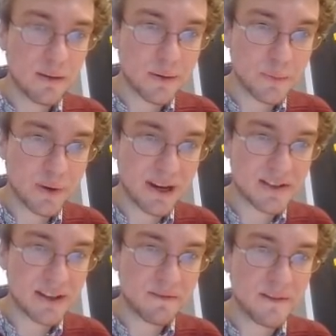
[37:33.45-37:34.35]
what did I
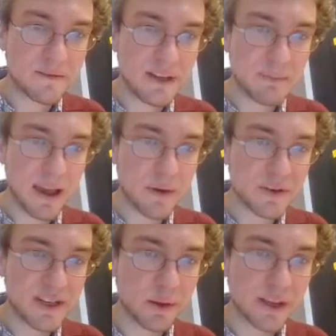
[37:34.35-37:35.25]
say, 50
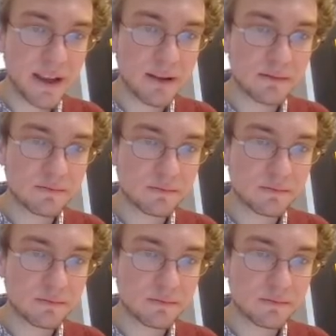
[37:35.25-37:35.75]
pound tilde.